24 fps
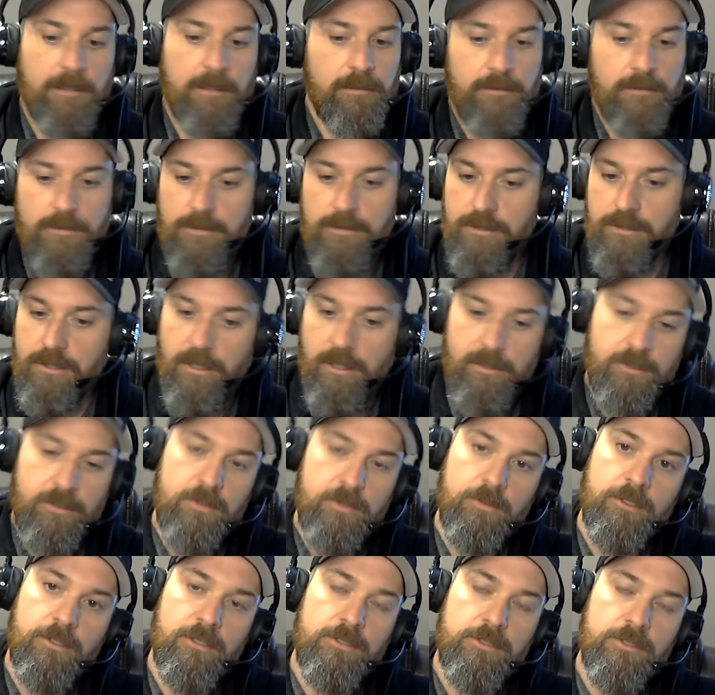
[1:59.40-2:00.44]
start
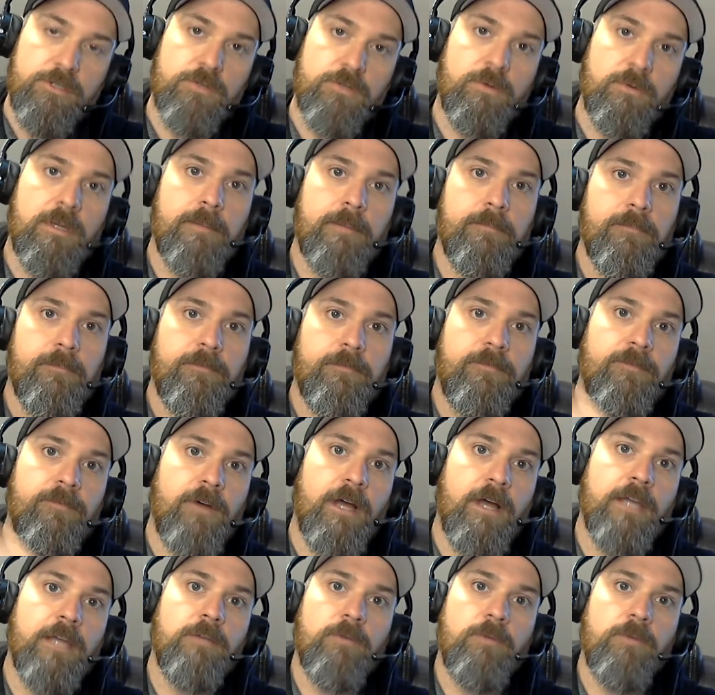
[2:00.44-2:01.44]
doing your sweep, find